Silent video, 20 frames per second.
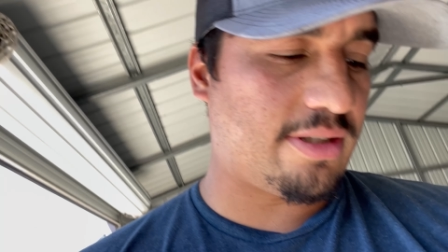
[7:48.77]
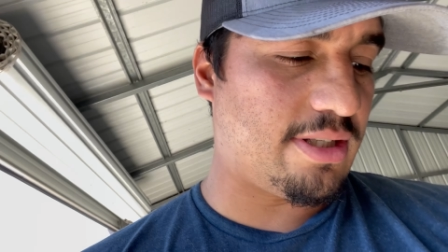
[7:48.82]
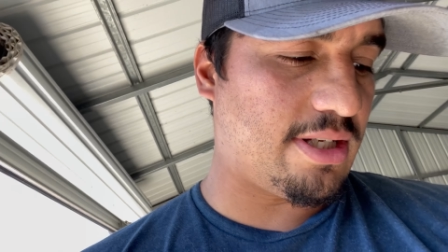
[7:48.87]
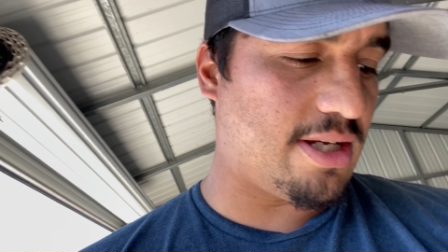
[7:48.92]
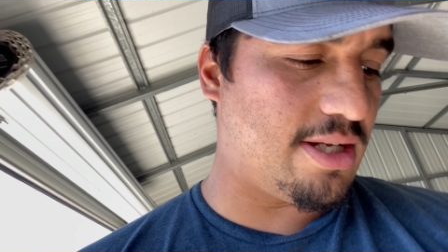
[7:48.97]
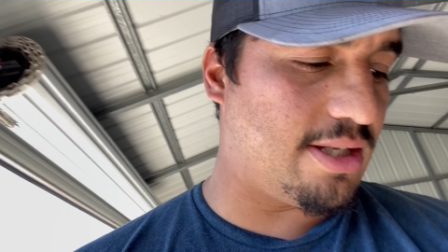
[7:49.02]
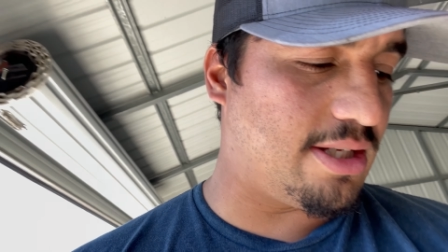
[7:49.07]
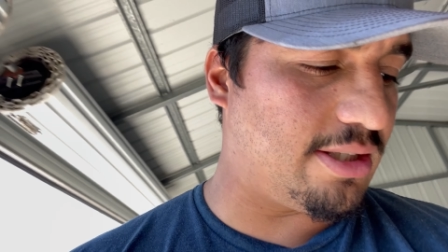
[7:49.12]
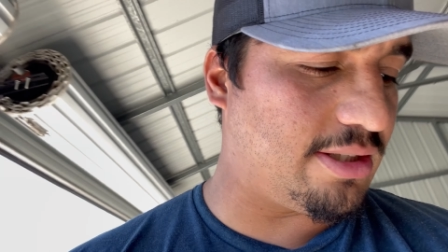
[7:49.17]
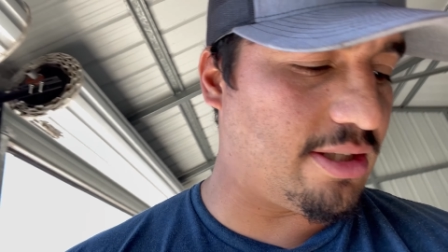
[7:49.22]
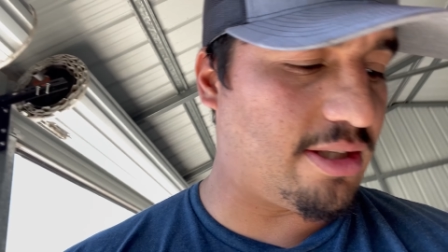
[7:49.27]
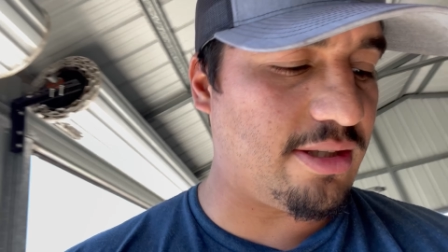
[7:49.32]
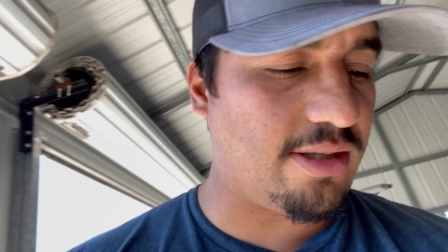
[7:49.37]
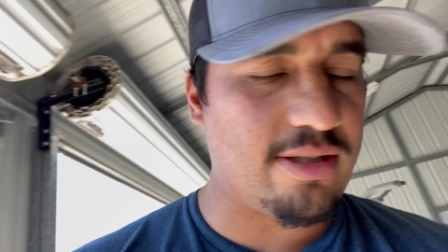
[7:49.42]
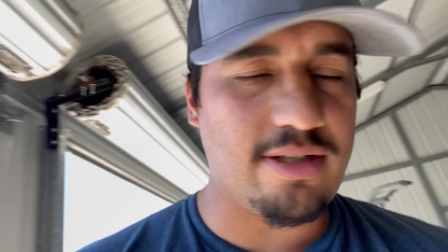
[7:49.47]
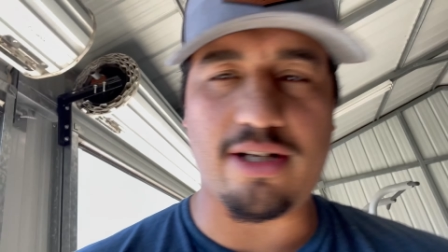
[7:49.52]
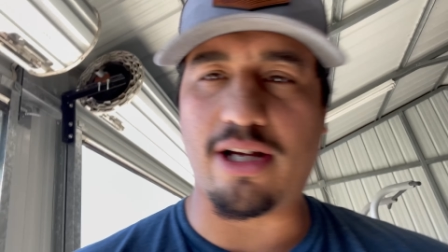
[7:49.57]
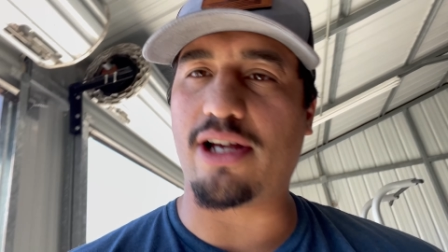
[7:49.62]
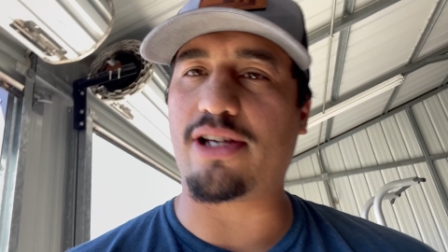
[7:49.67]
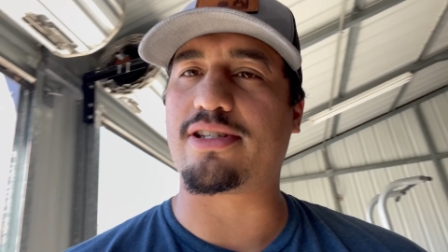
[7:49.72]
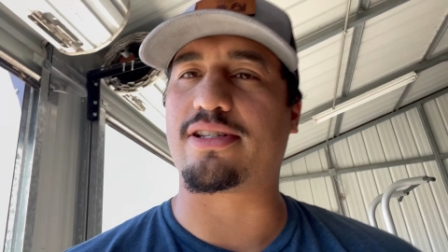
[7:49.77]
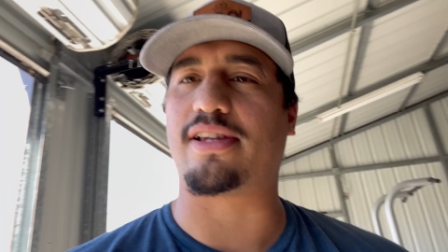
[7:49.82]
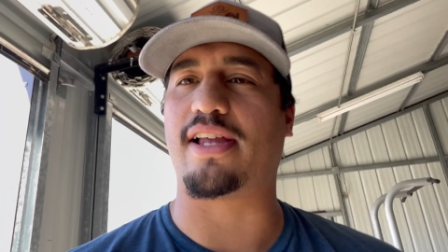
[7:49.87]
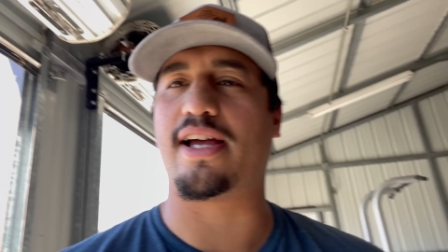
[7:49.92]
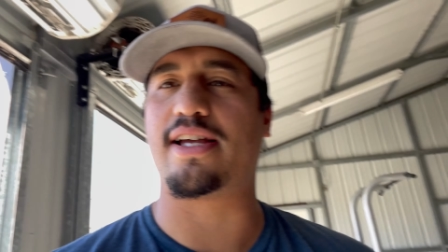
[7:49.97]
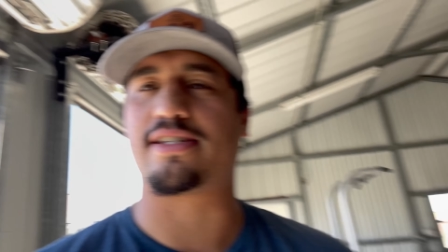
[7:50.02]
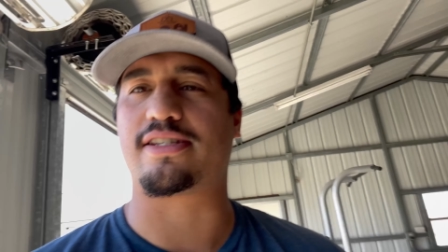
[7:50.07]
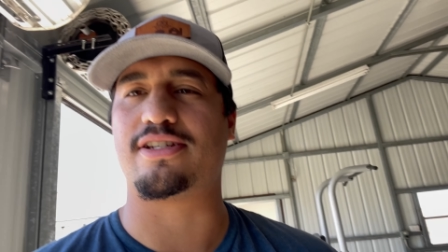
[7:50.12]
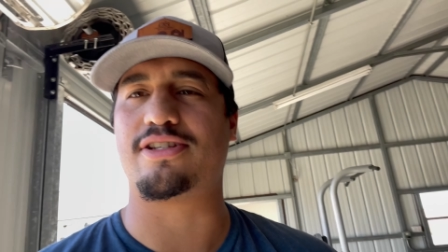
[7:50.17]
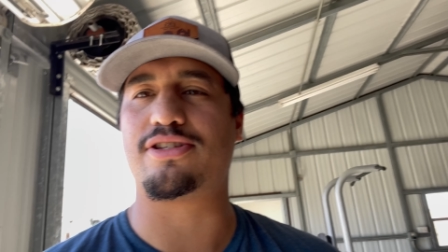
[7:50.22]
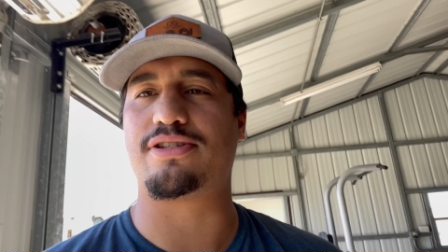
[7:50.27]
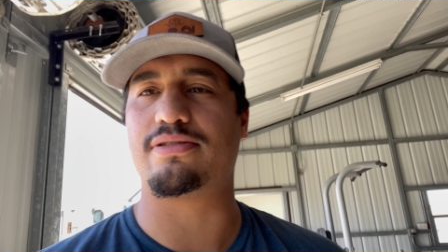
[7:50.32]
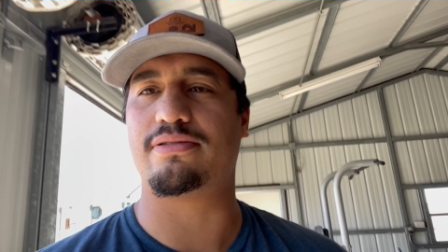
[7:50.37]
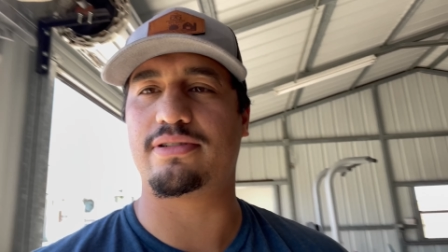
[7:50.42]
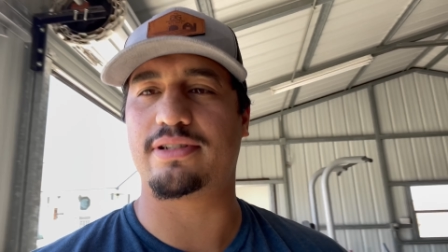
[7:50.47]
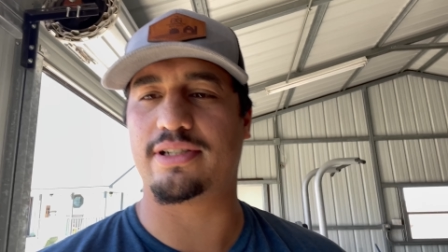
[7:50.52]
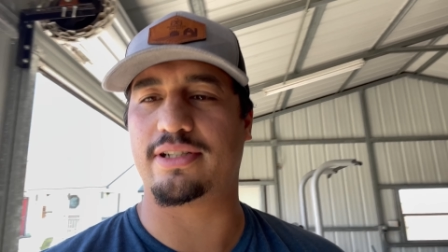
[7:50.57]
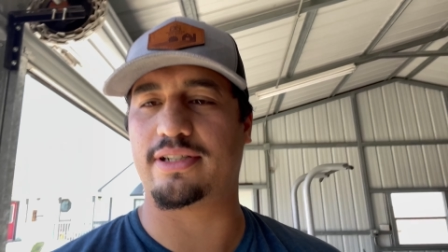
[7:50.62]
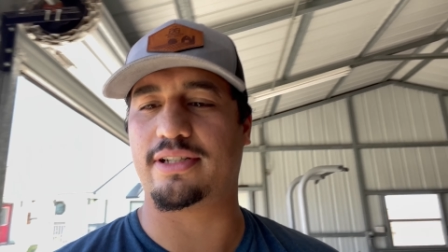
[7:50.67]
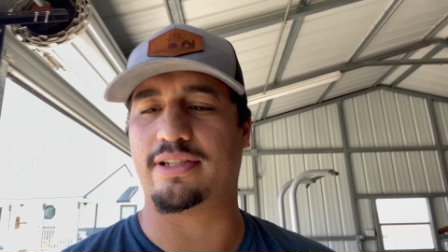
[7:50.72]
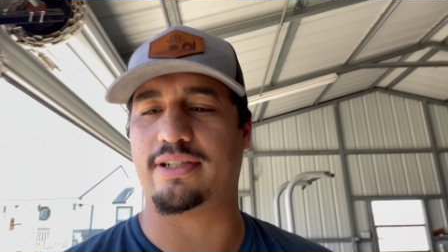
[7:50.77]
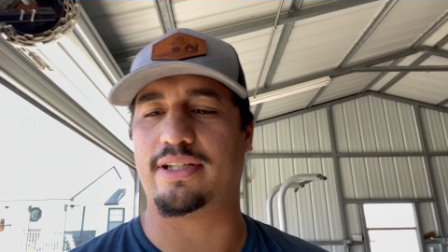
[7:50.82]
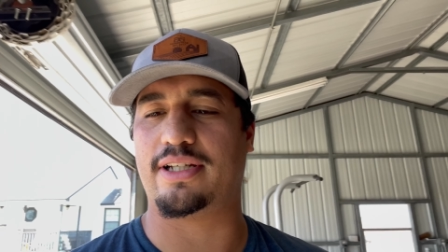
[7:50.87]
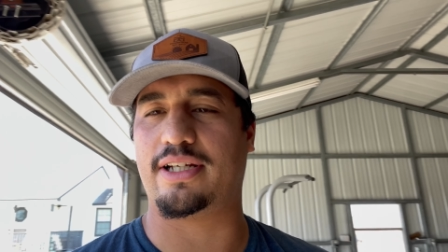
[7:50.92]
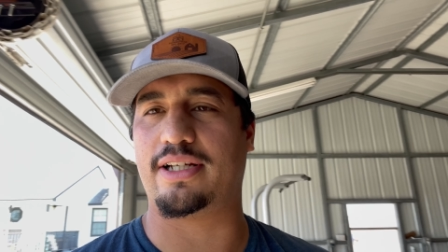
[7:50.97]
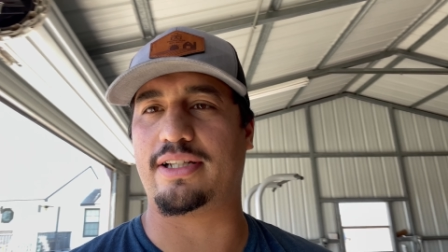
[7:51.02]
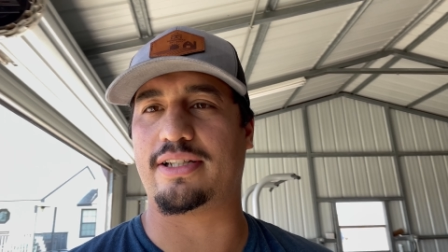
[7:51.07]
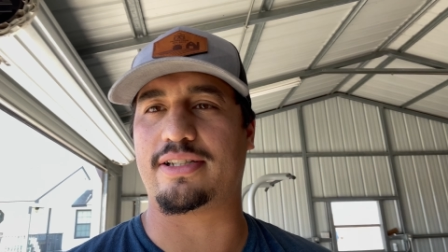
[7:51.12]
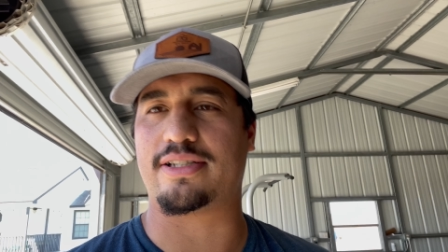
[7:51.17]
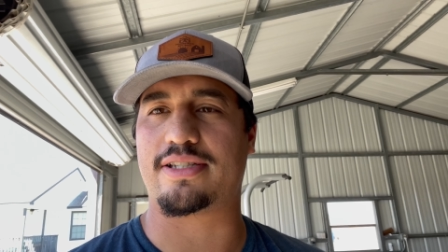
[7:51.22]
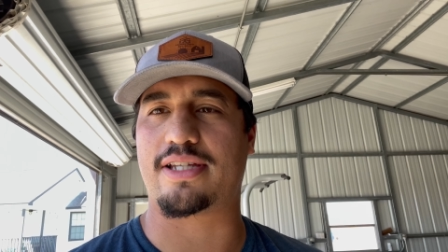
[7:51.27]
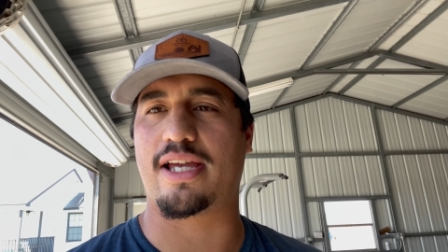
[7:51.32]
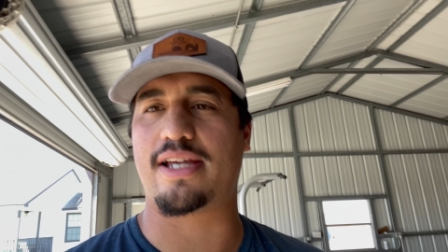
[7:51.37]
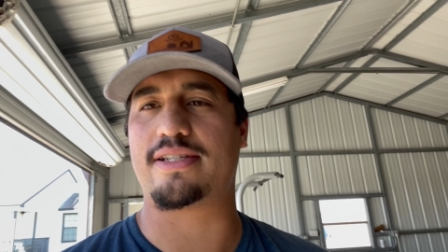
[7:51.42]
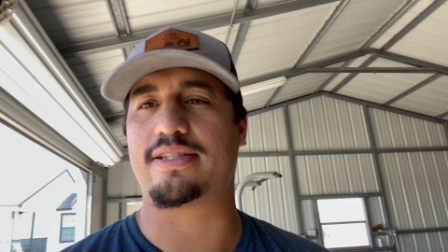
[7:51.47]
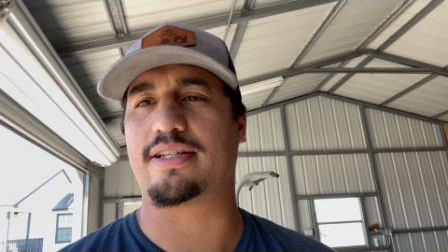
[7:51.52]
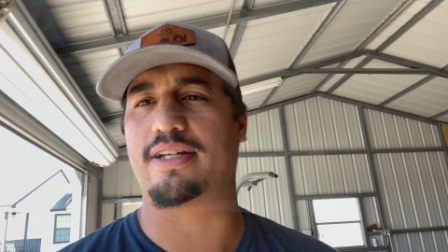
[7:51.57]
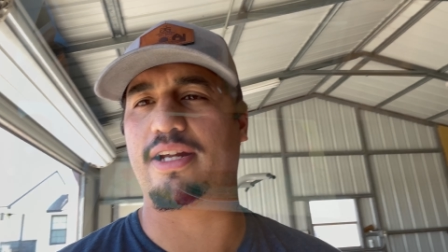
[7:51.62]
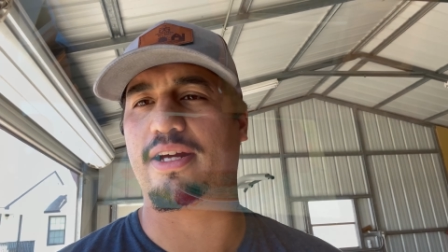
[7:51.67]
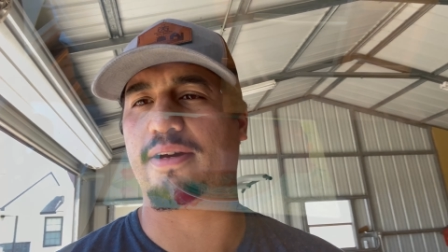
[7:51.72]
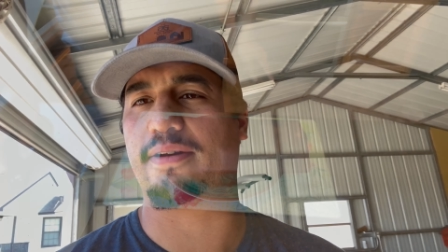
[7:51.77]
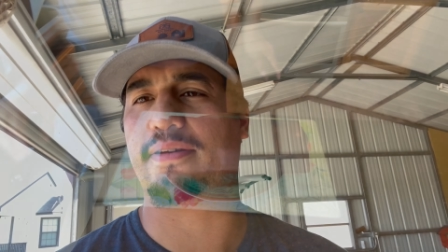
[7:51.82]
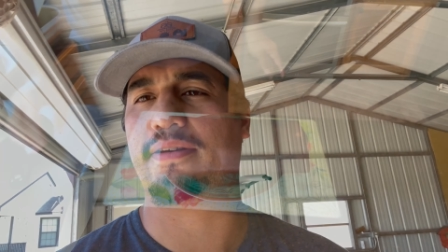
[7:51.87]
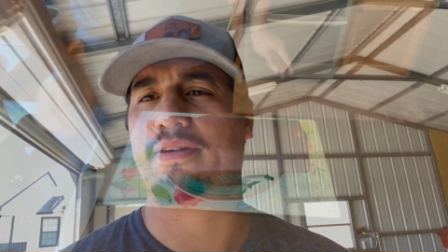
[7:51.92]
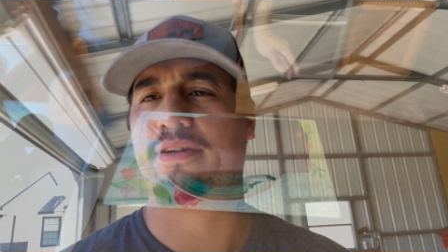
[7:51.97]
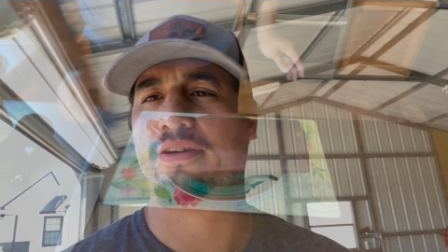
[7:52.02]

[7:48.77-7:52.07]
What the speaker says: and then I'll slice into it and taste it out.